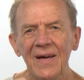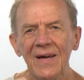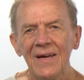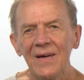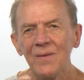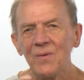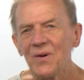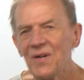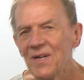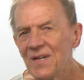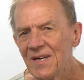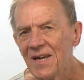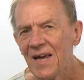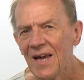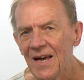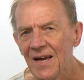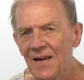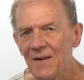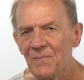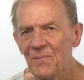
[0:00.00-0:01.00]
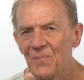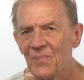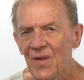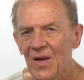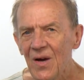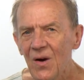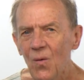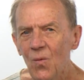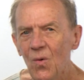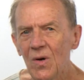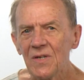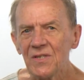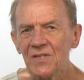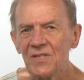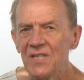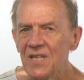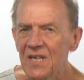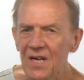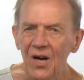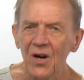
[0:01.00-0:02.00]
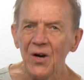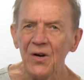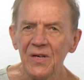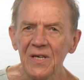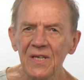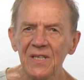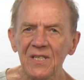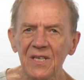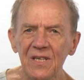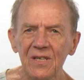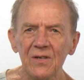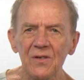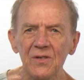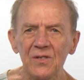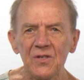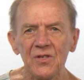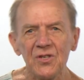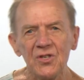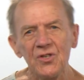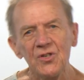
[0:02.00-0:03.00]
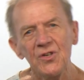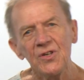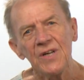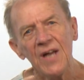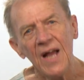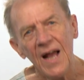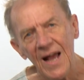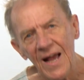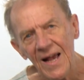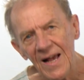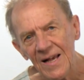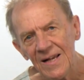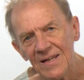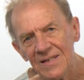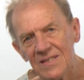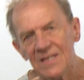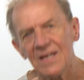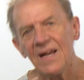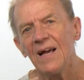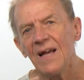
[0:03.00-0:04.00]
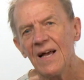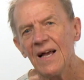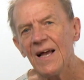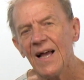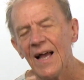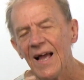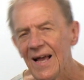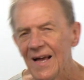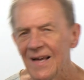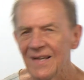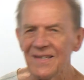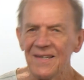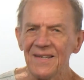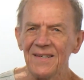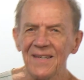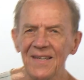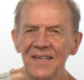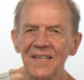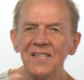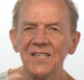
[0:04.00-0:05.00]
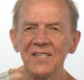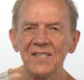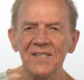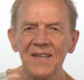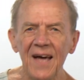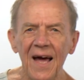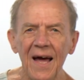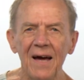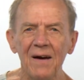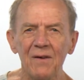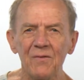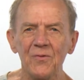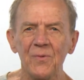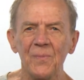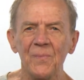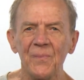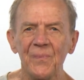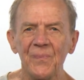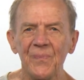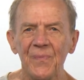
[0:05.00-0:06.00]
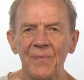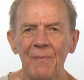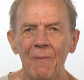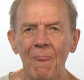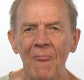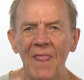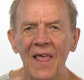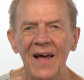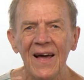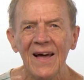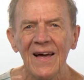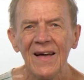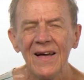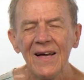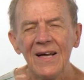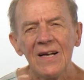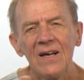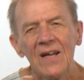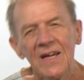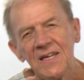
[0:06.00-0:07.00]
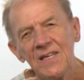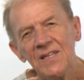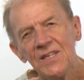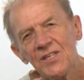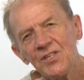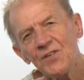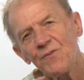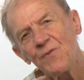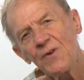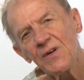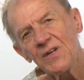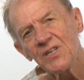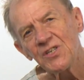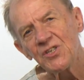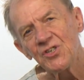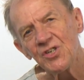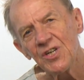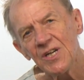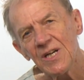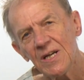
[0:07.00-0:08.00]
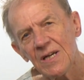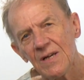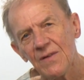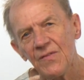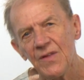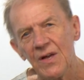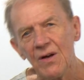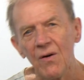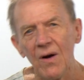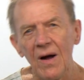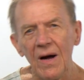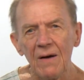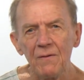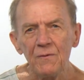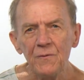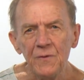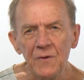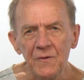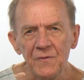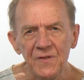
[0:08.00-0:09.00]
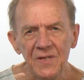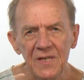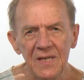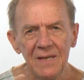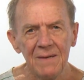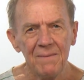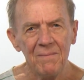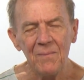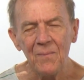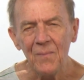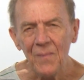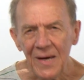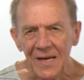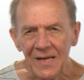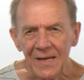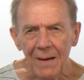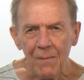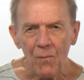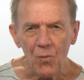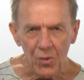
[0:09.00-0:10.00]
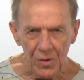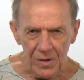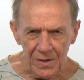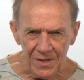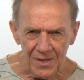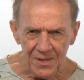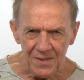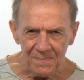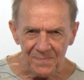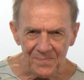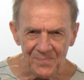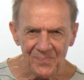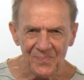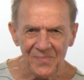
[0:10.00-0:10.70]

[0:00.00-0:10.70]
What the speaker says: It will indicate what decoding skills the student has and needs to have. Like in this phonics check, there are 50 made-up words.